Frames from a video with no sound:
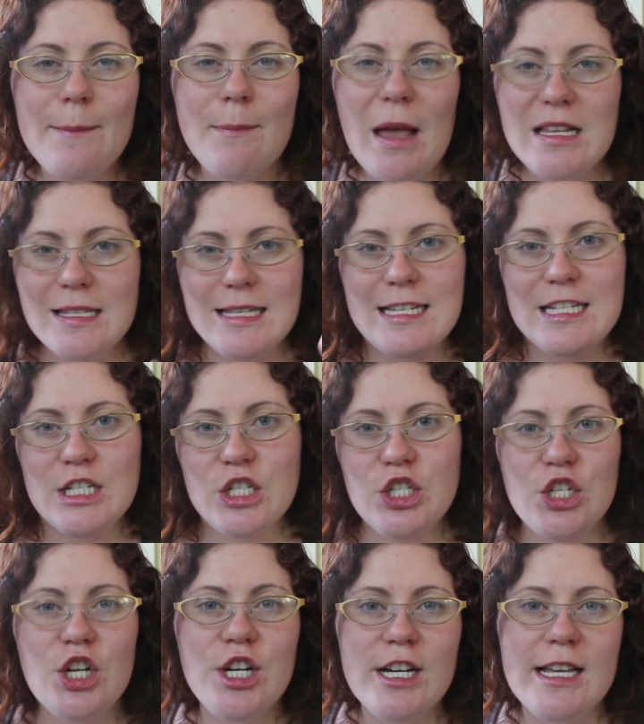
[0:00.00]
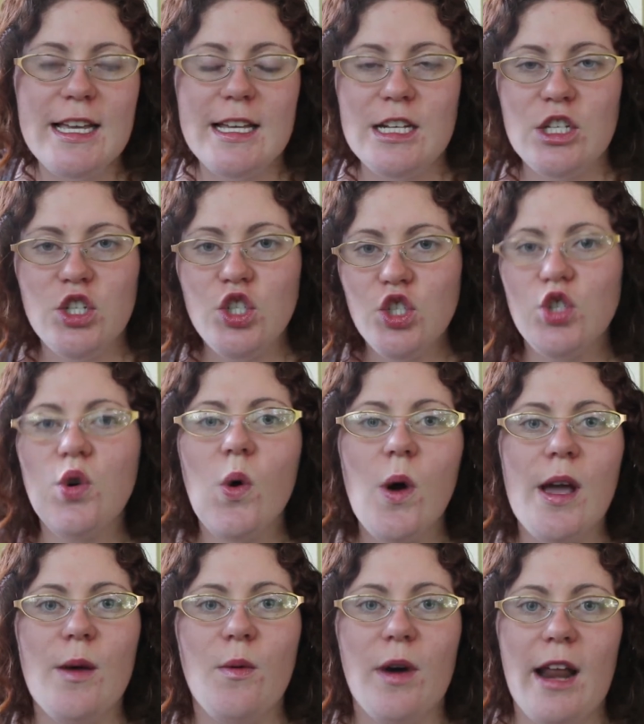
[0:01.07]
messy and dirty and
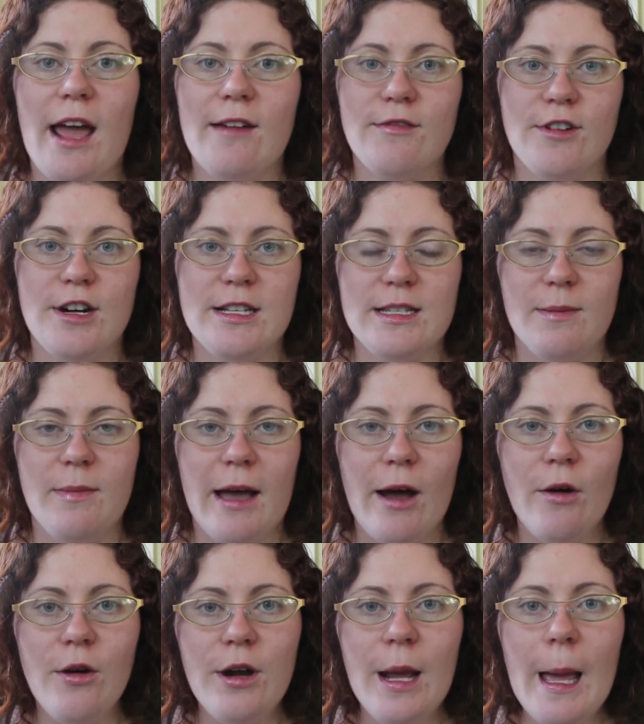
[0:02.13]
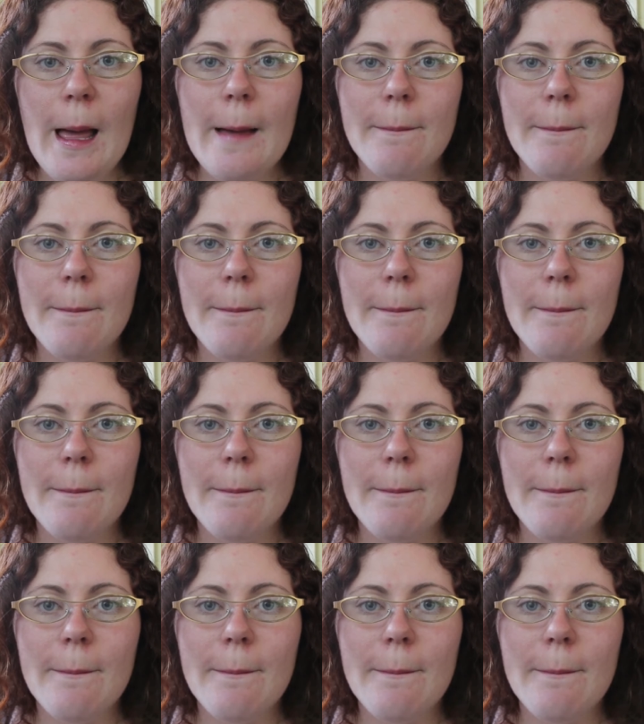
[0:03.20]
enjoy whatever it's about,